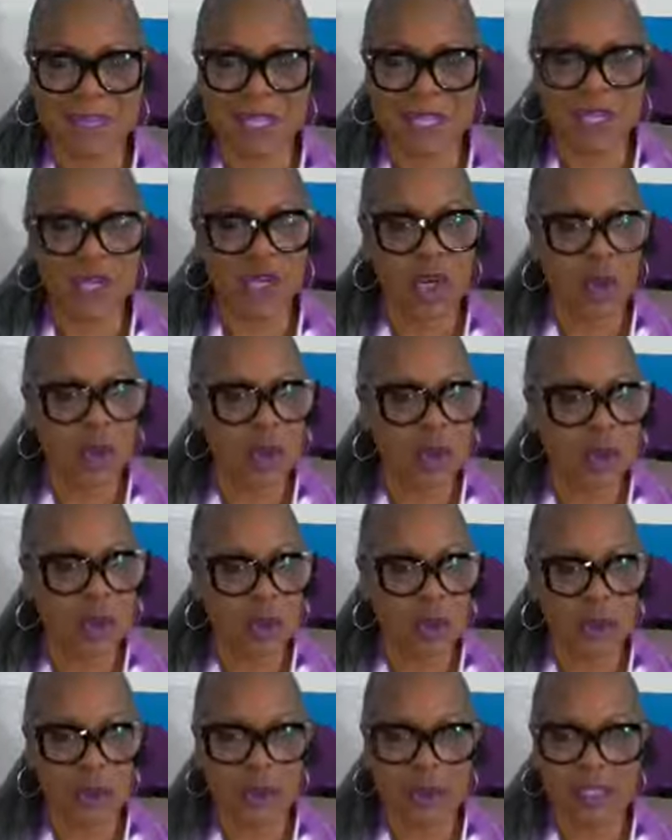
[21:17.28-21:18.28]
Your
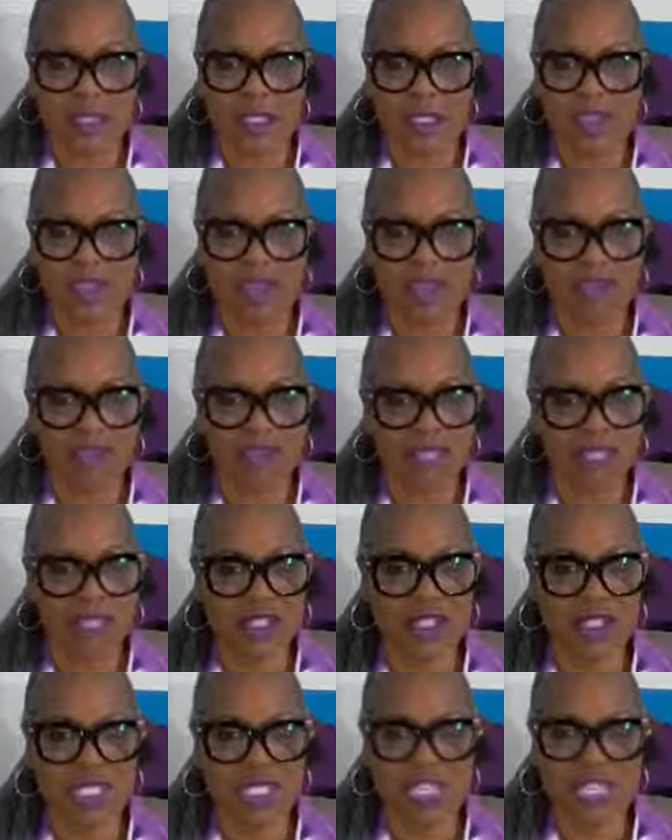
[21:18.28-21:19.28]
purpose, your
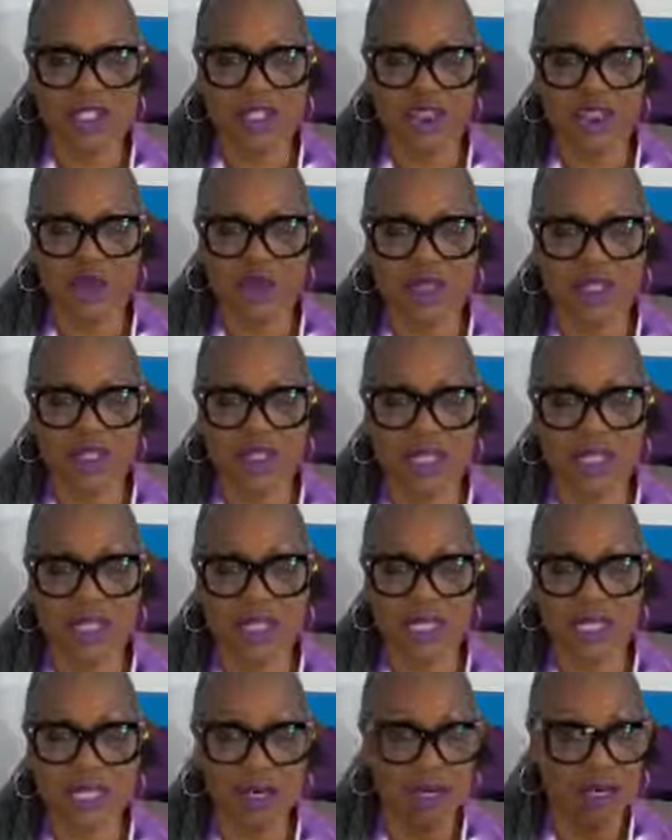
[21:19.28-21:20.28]
vision, and your
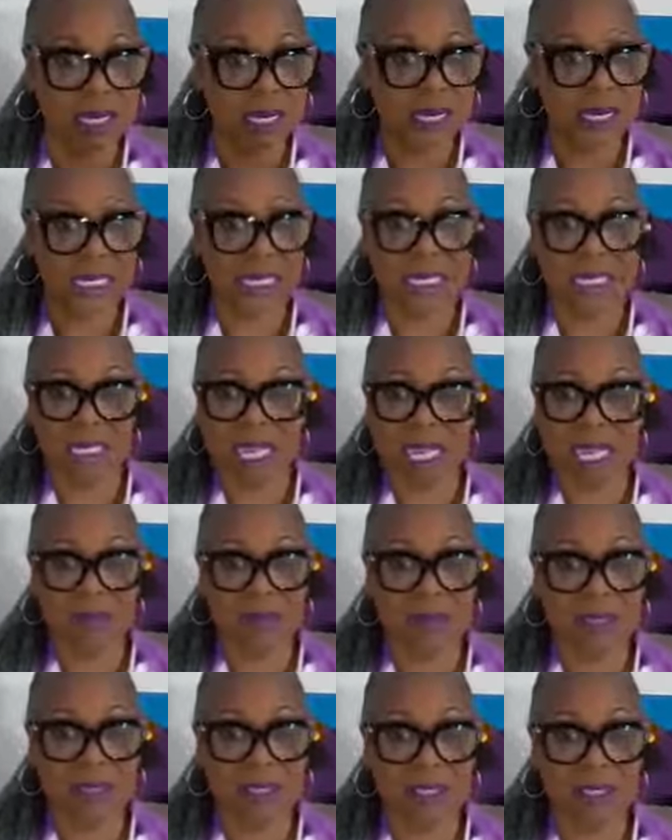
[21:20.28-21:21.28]
mission, they're in
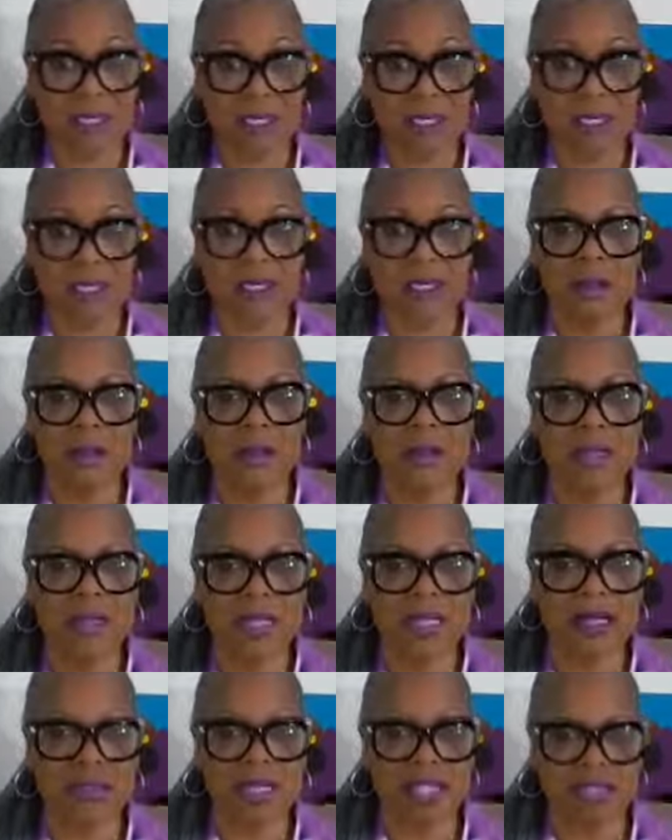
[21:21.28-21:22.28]
alignment, but
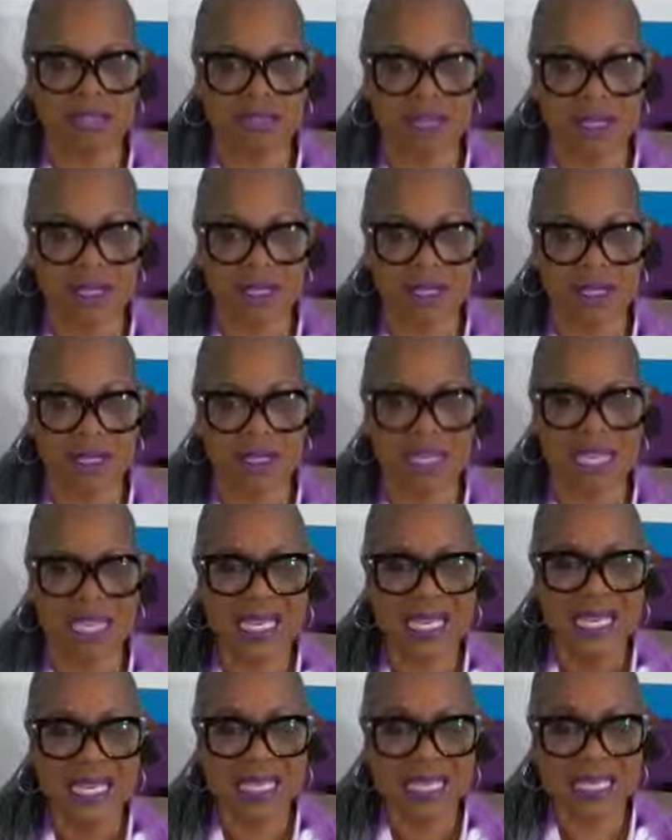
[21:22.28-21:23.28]
they're different. They
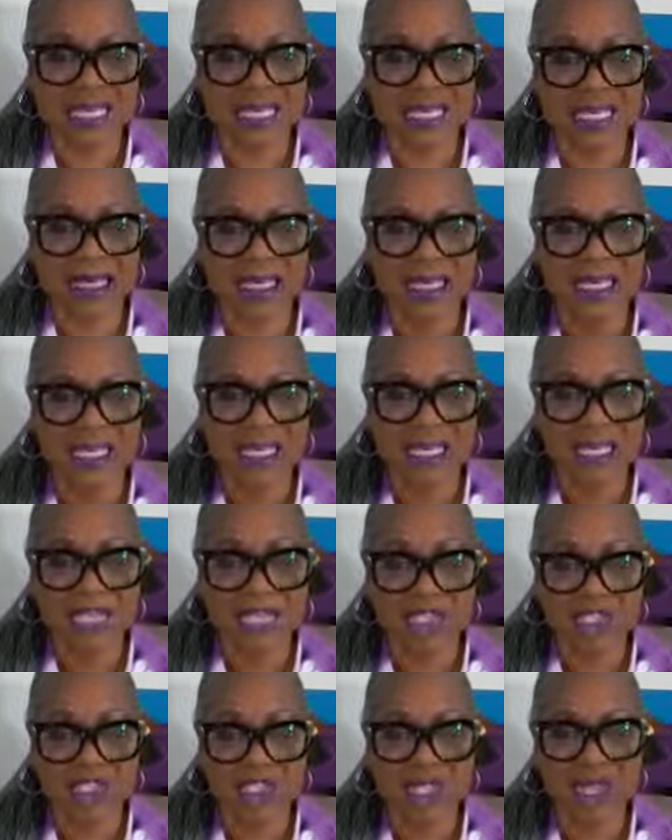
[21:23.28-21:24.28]

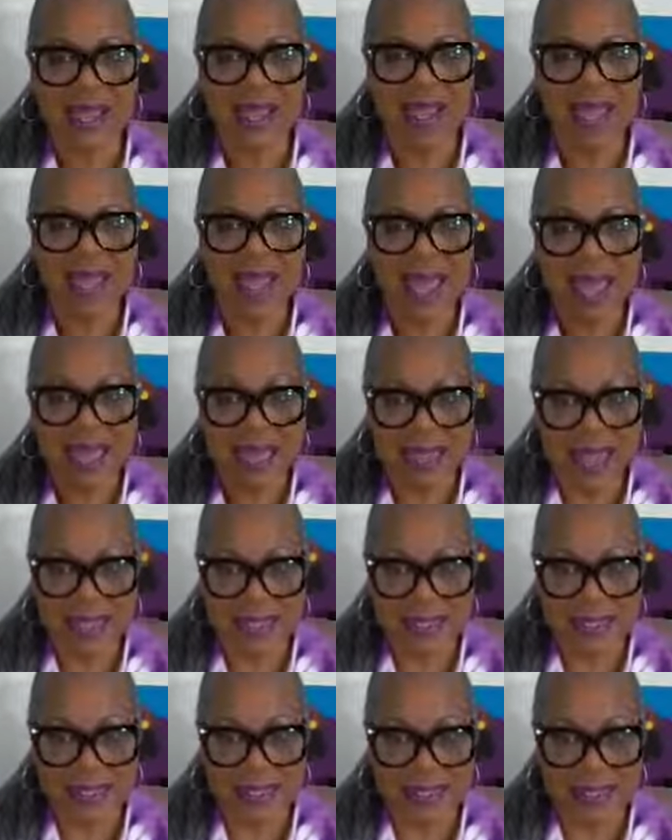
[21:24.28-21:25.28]
each
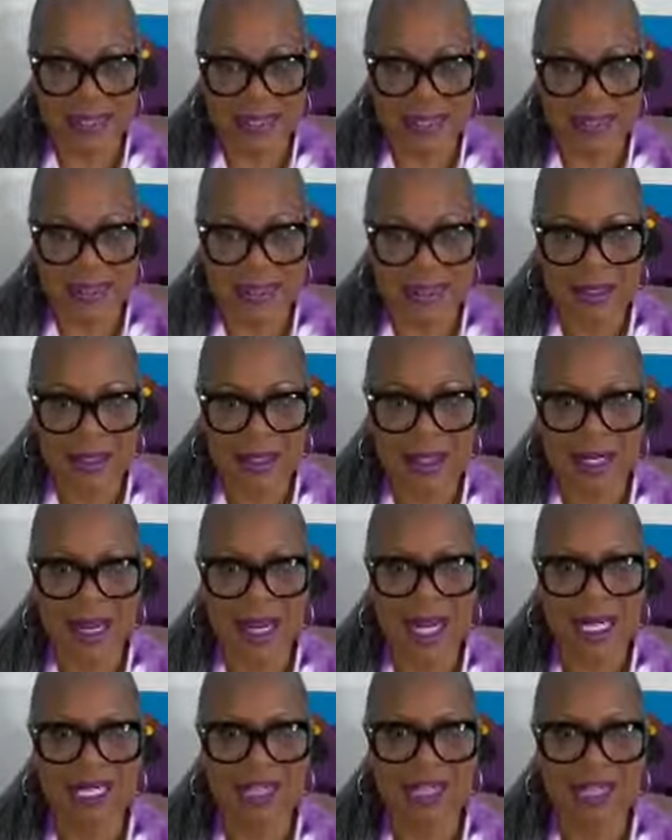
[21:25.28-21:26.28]
ask
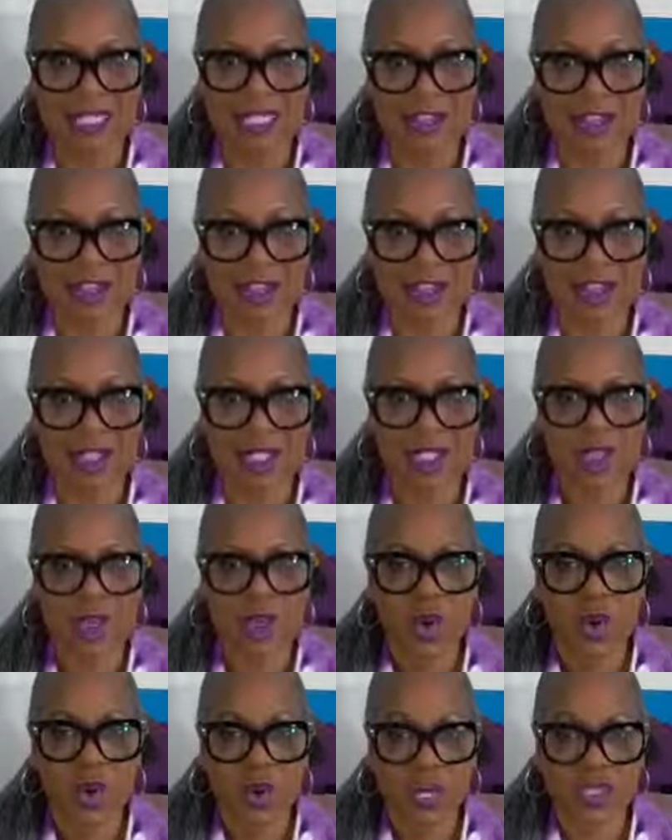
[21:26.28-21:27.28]
a different
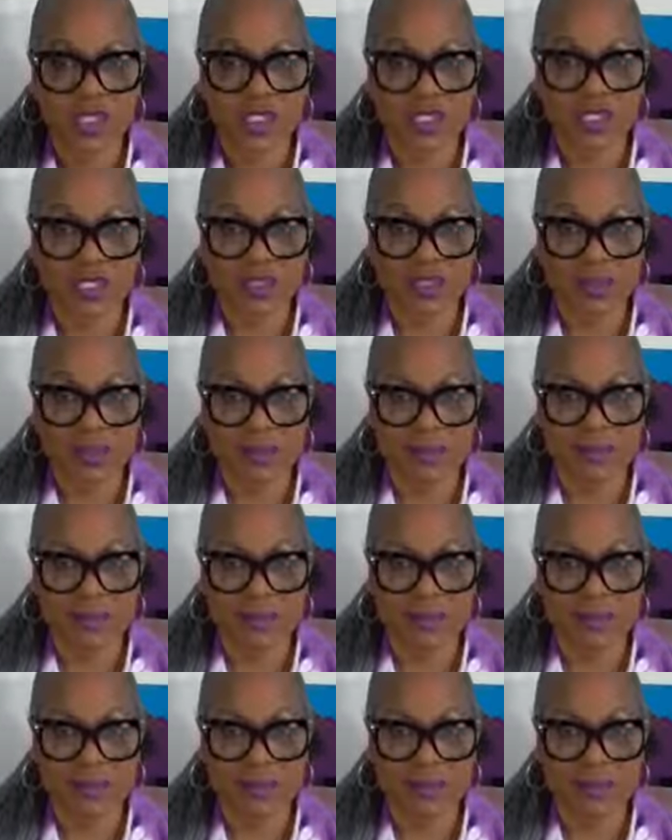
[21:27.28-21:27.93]
question.